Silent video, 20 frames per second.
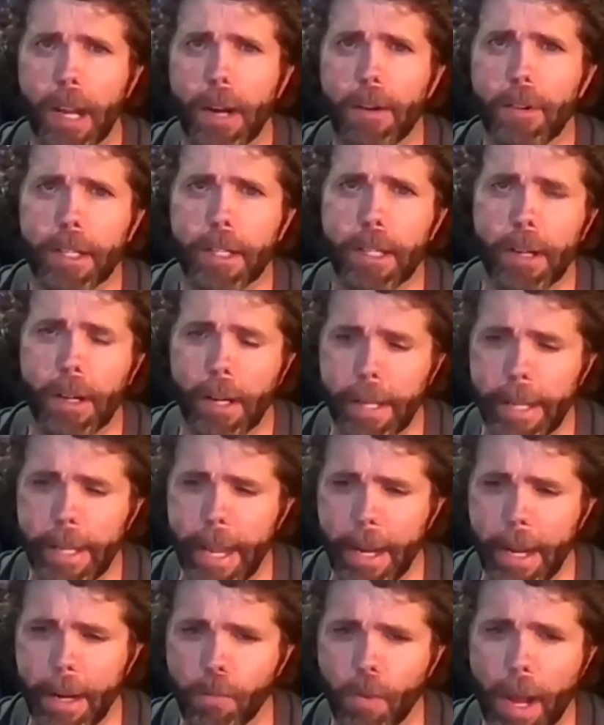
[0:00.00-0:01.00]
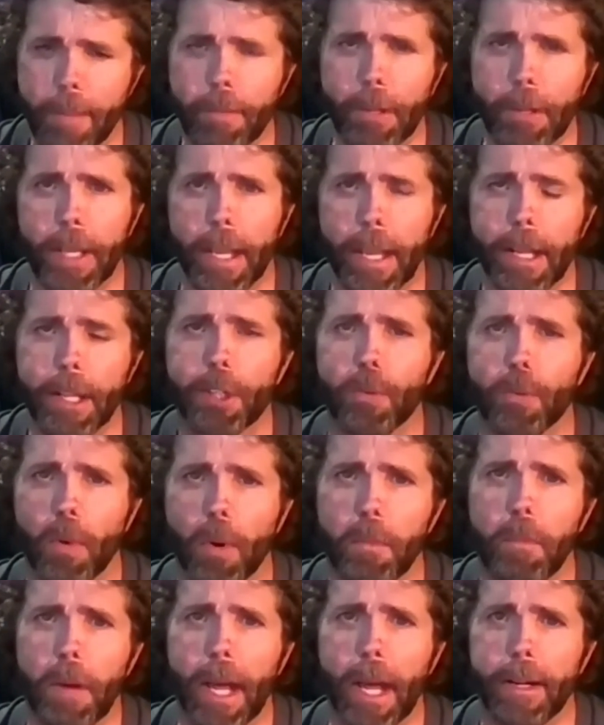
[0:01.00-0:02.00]
Secretary Robert Gates
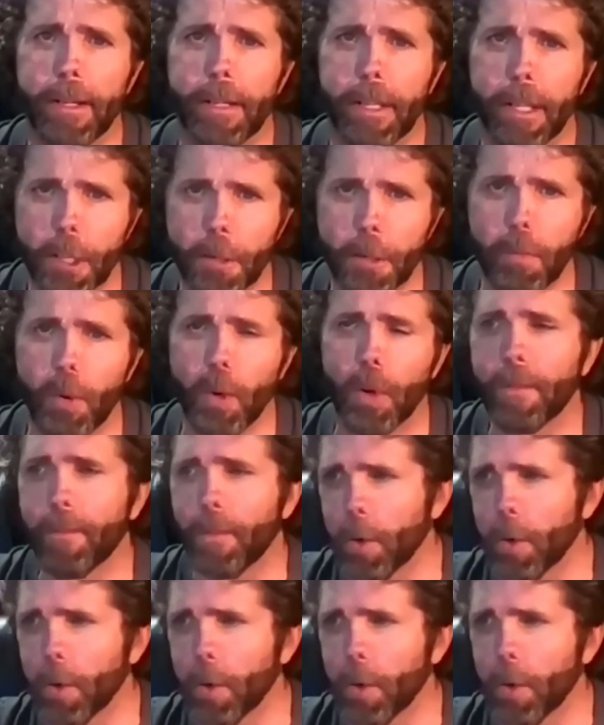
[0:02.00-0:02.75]
wrote about it in his book.